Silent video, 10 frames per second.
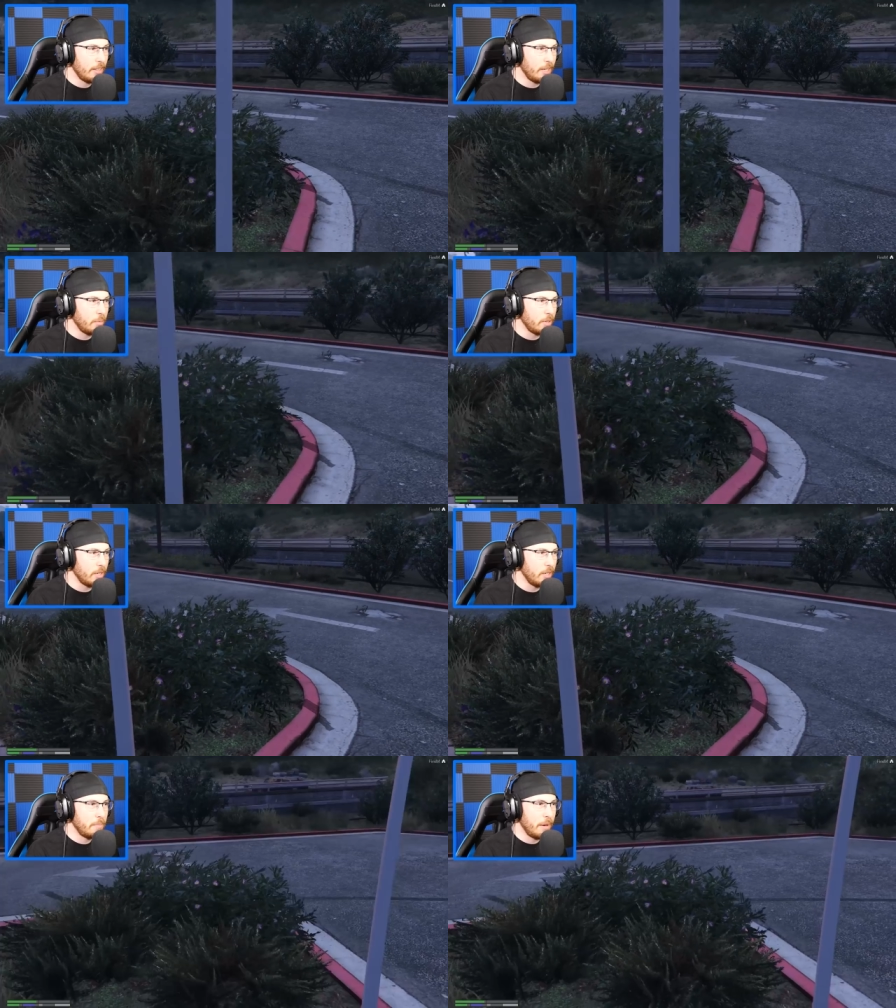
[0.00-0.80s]
I think we're
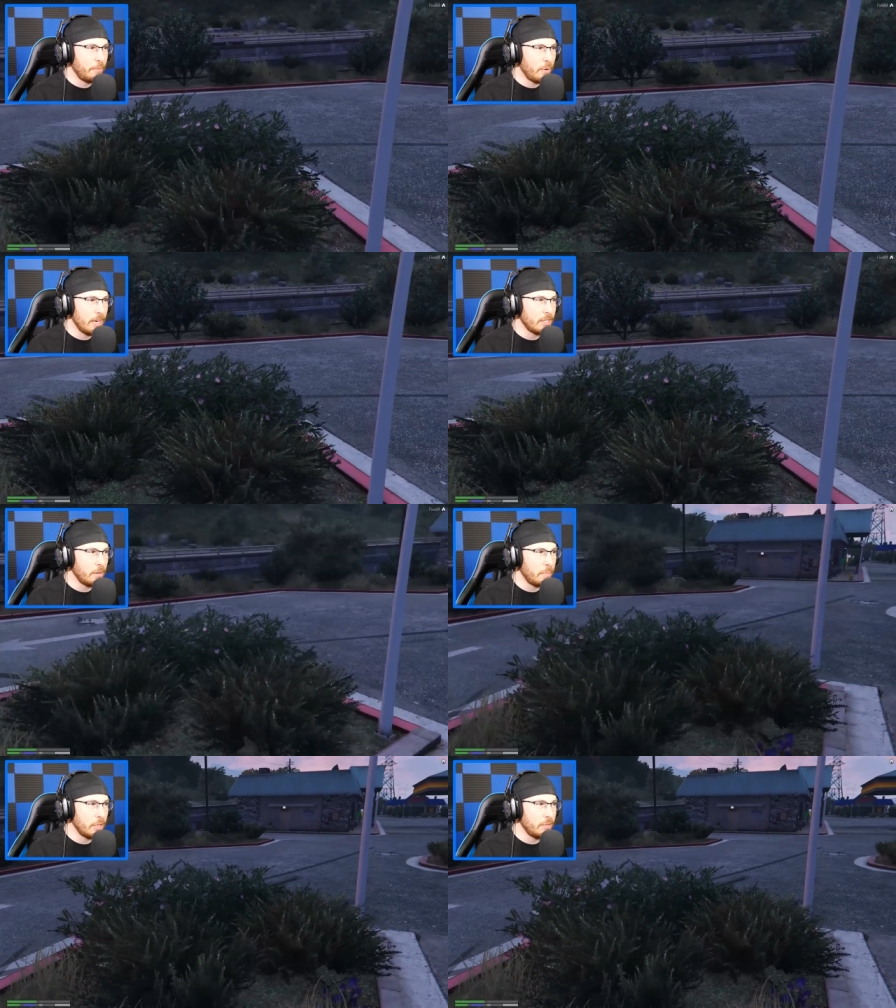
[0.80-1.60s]
good. My friends are
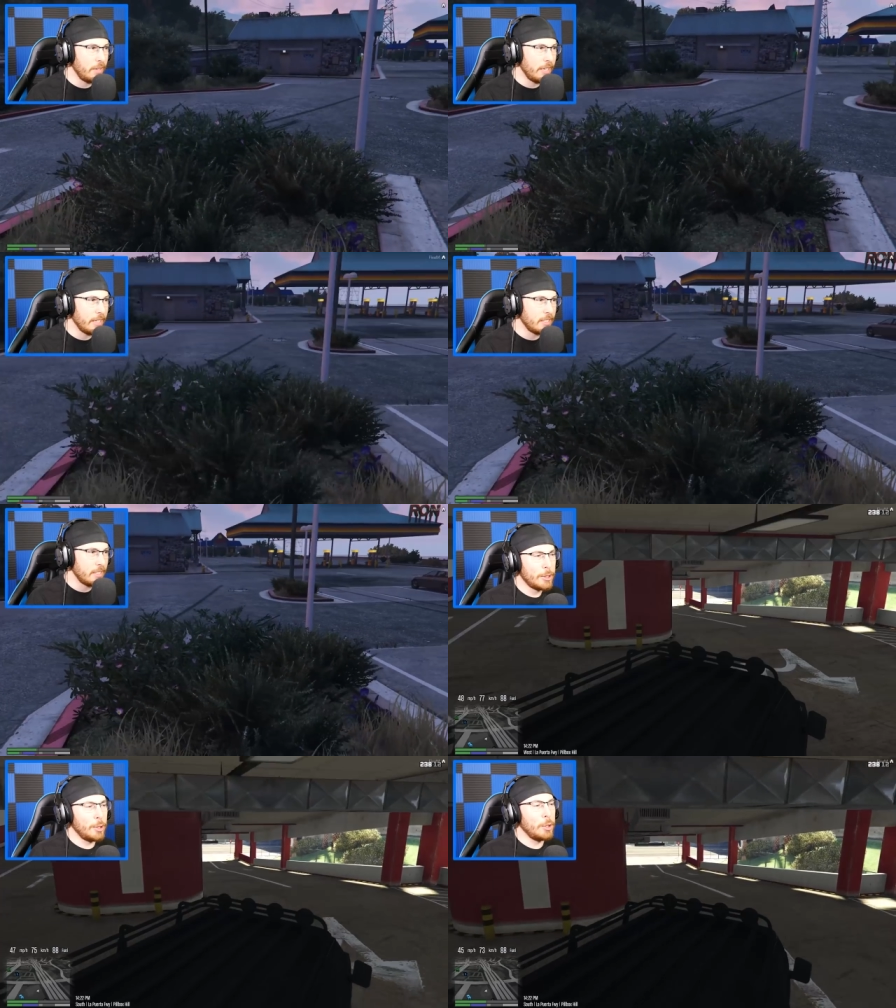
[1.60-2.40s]
a bunch of
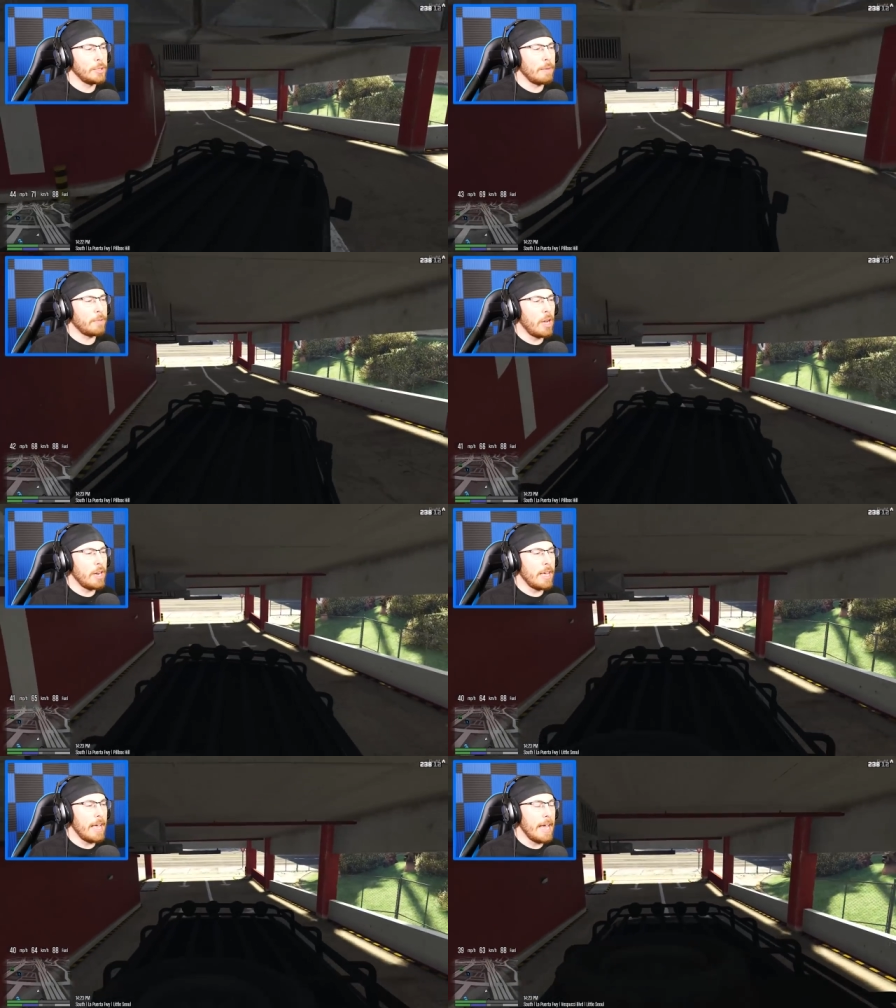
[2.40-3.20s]
idiots. So, dudes, I've
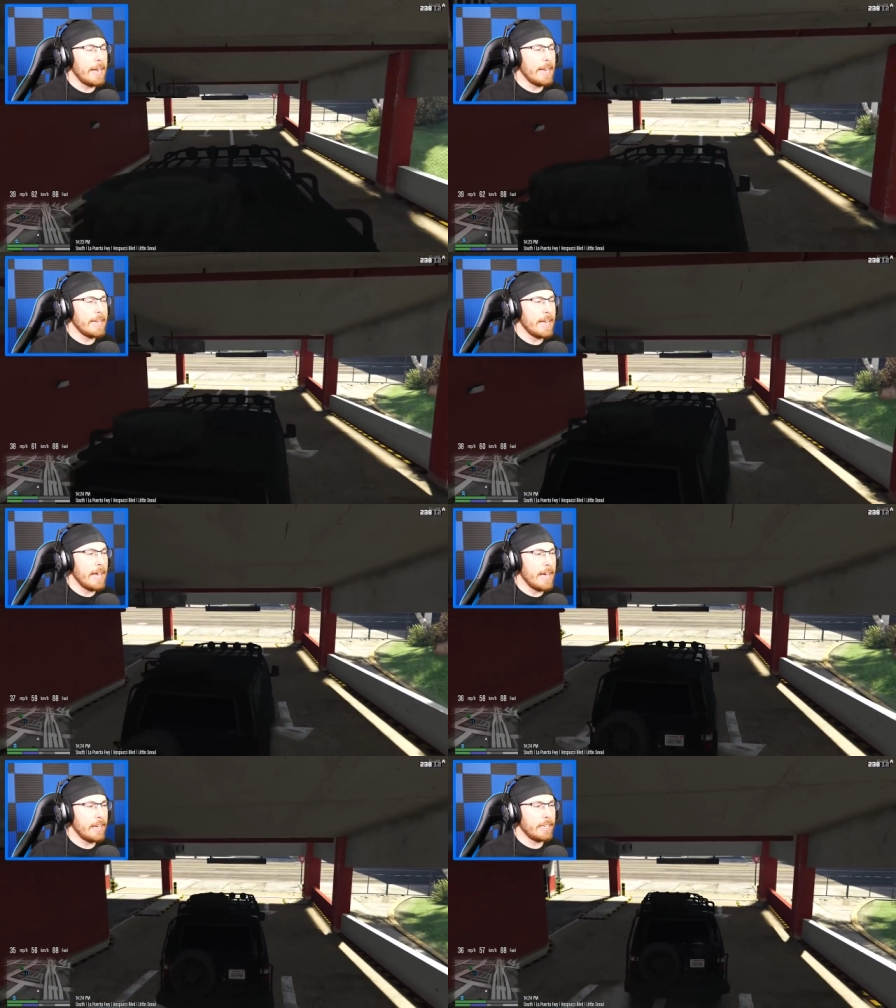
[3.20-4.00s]
gone ahead and
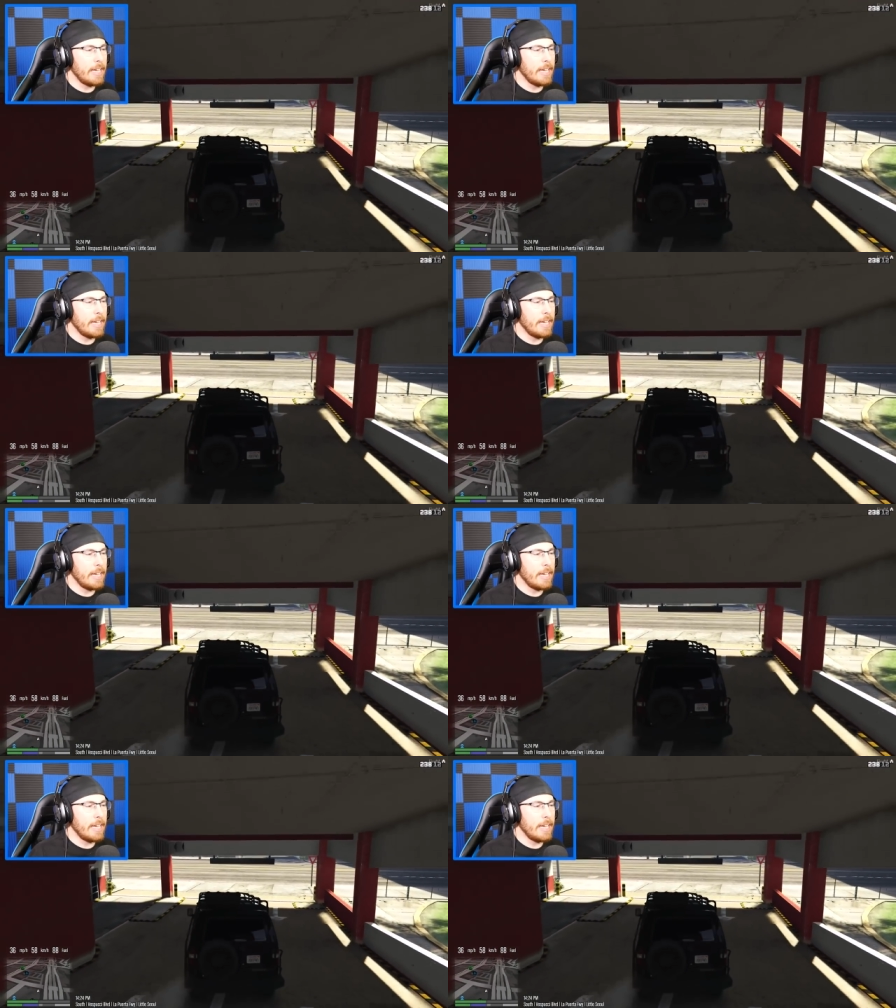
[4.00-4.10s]
uh,